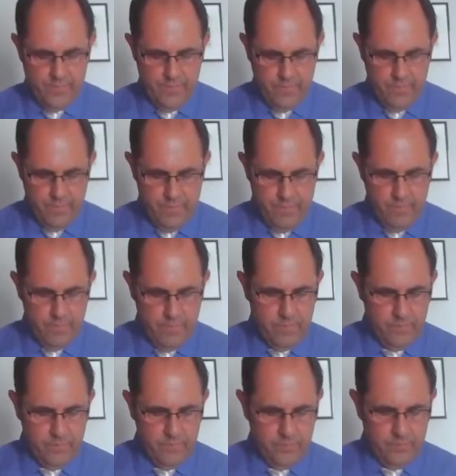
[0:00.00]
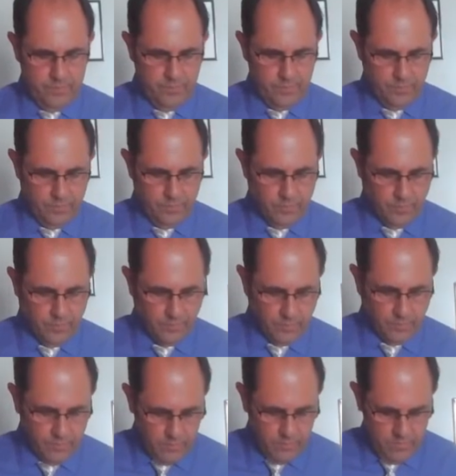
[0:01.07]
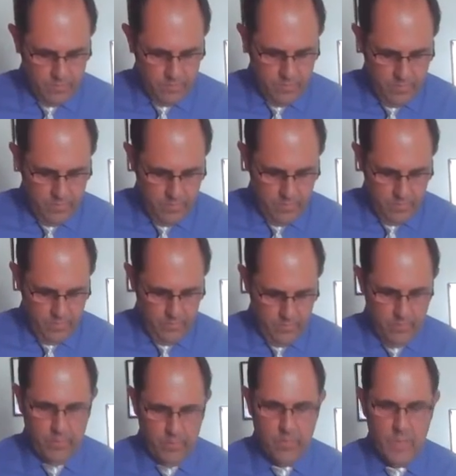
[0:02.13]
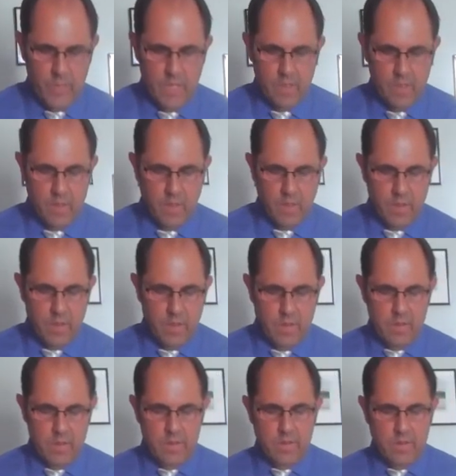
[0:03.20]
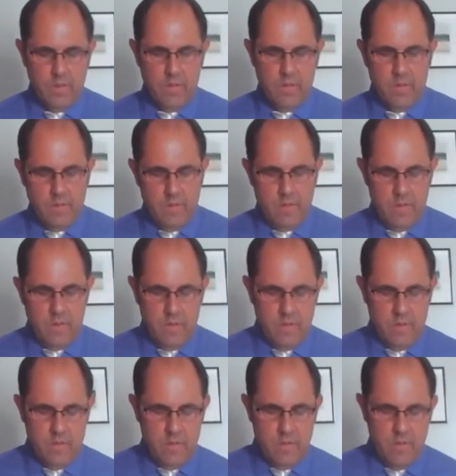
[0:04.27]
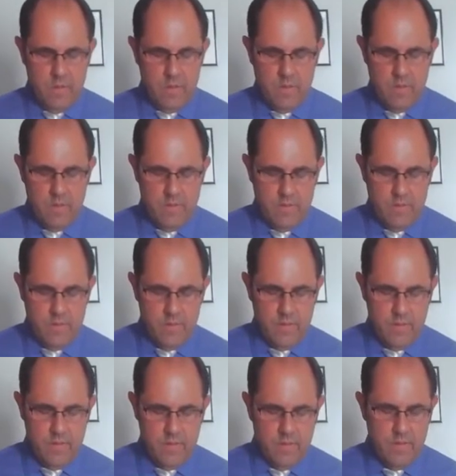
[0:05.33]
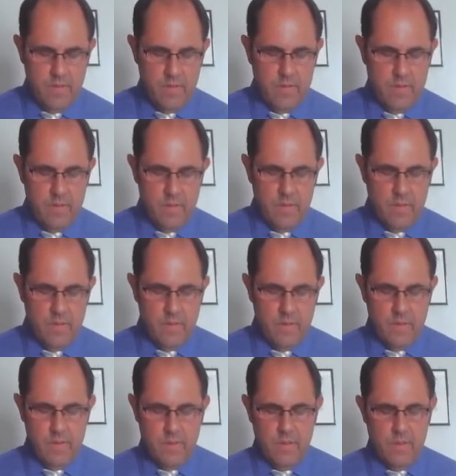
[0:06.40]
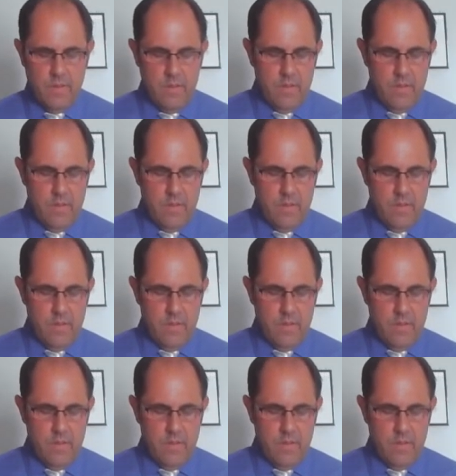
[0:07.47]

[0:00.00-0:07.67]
Nothing is said.